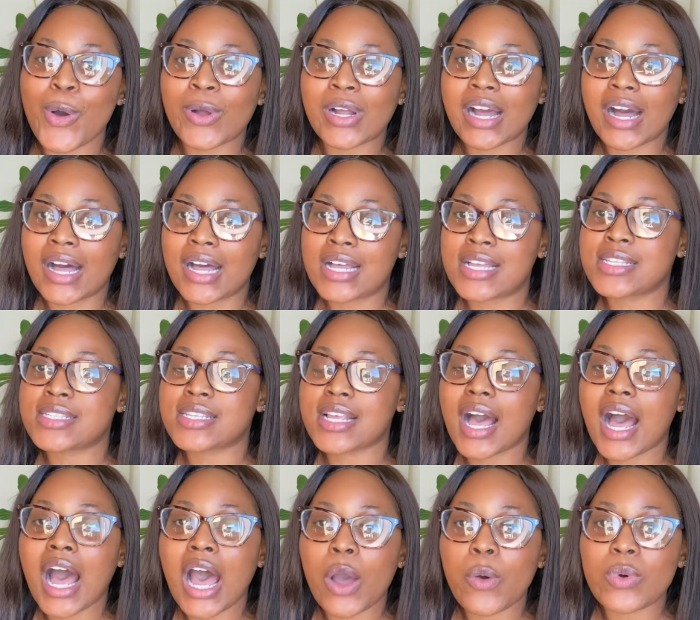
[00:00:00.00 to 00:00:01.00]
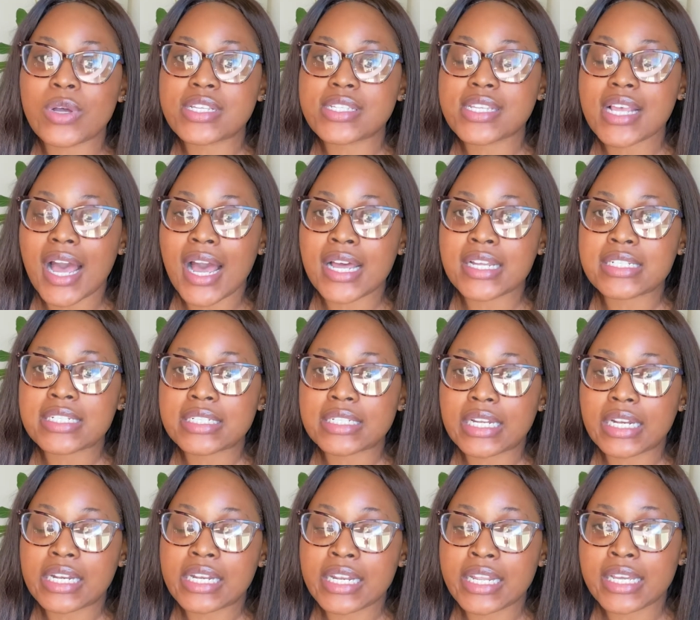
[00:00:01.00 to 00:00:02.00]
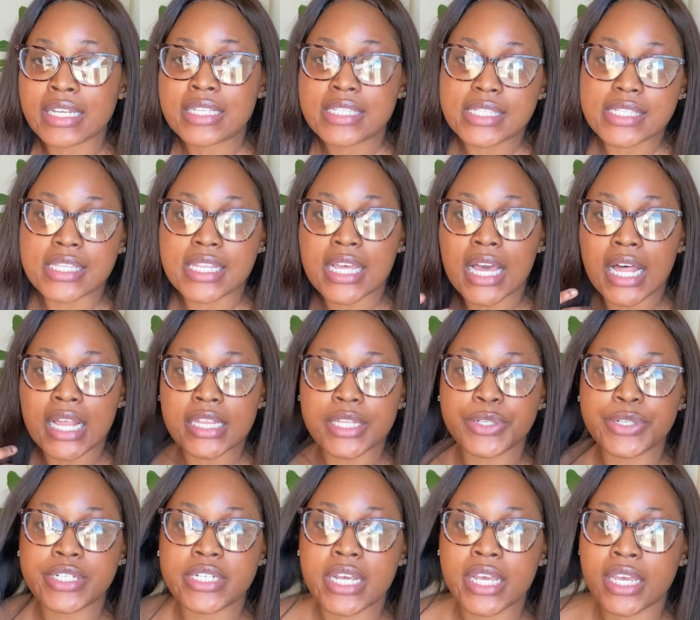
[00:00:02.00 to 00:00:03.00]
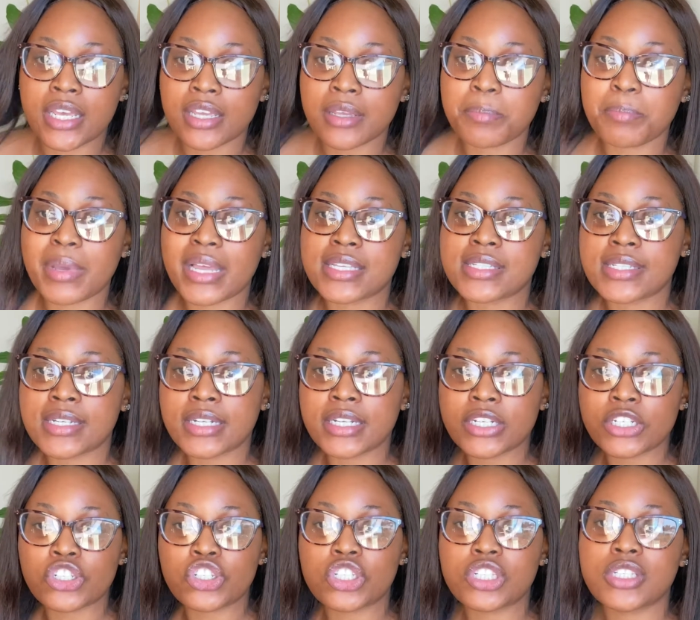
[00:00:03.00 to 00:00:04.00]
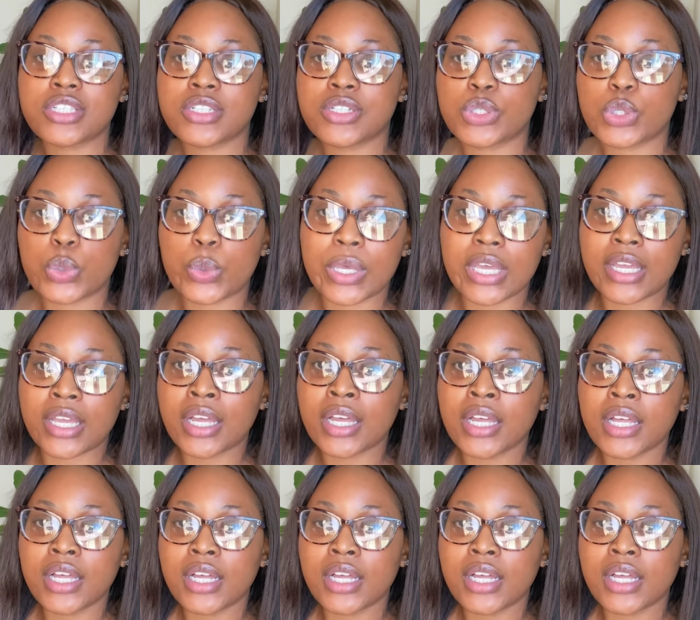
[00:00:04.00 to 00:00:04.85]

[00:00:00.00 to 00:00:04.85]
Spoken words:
guys, I was at Clicks the other day, basically just doing